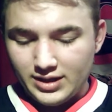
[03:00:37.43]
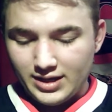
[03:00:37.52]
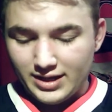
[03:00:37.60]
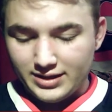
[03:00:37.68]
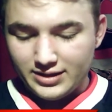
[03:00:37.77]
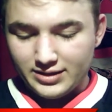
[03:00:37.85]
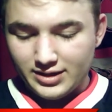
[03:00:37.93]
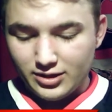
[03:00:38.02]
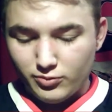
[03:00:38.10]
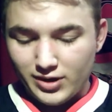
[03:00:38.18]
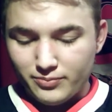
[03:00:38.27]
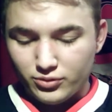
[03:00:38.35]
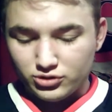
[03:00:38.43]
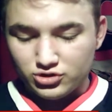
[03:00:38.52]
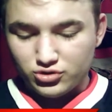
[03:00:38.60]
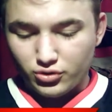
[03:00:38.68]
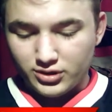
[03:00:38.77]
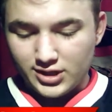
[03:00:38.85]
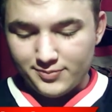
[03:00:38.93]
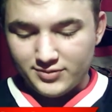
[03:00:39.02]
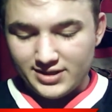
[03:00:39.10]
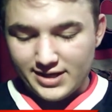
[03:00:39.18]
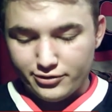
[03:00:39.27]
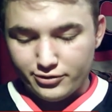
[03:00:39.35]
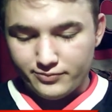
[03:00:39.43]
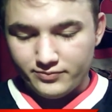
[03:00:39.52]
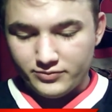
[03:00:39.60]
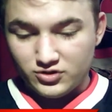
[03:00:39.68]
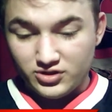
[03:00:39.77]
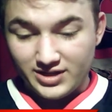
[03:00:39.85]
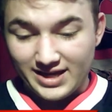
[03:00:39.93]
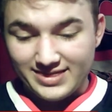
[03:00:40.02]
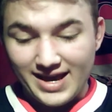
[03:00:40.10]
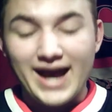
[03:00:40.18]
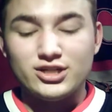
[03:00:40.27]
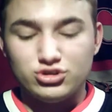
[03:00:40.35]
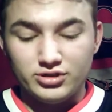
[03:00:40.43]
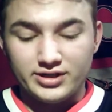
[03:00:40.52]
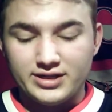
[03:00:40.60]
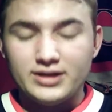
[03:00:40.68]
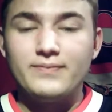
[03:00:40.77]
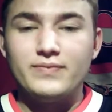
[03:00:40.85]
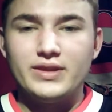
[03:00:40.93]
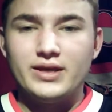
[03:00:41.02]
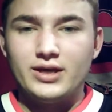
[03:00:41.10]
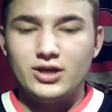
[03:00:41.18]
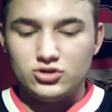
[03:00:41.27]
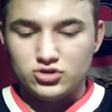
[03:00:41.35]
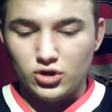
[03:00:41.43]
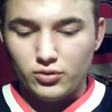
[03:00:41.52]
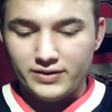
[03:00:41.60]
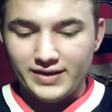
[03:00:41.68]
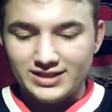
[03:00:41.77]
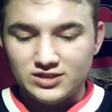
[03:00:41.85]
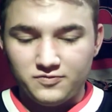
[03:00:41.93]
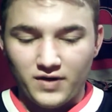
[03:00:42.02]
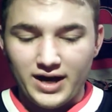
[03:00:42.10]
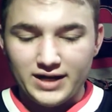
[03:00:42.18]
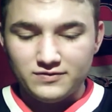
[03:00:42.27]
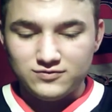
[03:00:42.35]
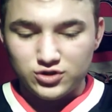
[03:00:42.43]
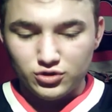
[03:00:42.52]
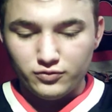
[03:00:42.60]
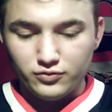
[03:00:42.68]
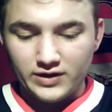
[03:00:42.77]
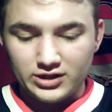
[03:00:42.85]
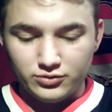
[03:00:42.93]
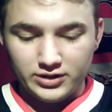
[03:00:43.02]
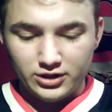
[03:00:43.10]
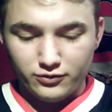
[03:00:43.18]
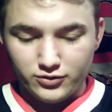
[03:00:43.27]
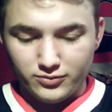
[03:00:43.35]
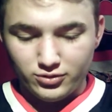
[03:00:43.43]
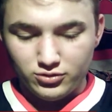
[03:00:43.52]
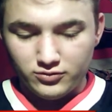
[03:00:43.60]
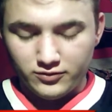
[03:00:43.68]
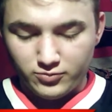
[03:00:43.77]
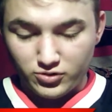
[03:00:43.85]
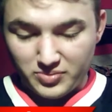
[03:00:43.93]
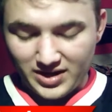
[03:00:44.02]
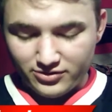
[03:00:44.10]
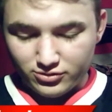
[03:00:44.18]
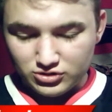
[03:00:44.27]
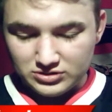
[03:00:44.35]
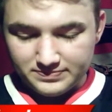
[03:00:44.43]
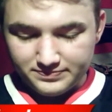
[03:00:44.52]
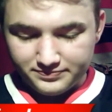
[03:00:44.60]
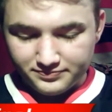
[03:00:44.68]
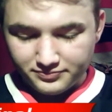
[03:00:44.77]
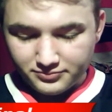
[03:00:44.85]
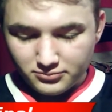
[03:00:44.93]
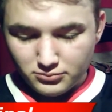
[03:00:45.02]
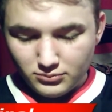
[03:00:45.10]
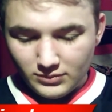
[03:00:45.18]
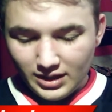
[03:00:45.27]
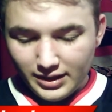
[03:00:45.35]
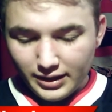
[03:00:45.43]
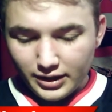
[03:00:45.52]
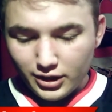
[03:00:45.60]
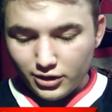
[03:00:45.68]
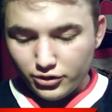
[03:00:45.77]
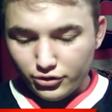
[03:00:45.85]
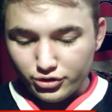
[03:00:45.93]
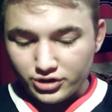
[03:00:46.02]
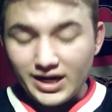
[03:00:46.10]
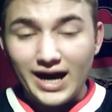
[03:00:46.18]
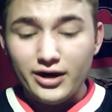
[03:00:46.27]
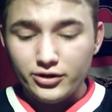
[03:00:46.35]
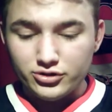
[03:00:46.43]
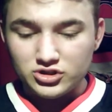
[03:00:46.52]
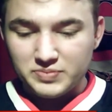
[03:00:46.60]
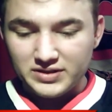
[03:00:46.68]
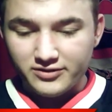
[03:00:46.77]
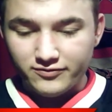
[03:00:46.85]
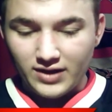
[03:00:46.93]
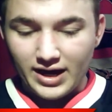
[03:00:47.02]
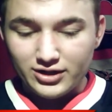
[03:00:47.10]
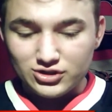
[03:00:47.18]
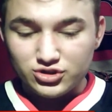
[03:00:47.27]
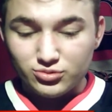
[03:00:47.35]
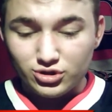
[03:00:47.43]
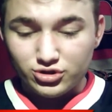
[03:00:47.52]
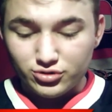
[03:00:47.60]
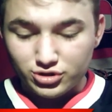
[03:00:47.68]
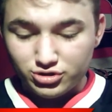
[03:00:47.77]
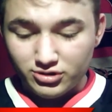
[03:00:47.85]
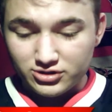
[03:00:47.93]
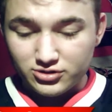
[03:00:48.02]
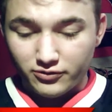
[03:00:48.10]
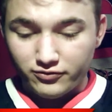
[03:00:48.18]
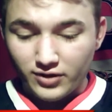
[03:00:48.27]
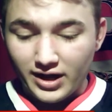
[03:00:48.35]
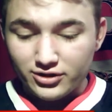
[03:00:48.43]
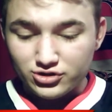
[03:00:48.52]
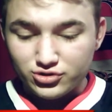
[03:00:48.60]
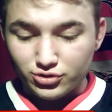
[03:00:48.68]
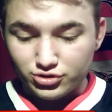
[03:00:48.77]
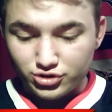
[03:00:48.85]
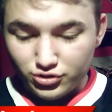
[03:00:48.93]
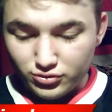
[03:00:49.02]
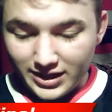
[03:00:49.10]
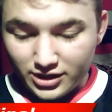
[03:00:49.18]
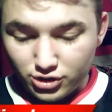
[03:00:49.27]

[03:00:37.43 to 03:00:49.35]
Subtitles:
And then Wenberg scored an empty netter to get the hat trick. So a nice 5-2 victory here for the Panthers. The New York Islanders beat the Flyers 3-2 in a shootout. So the Flyers scored 2 late.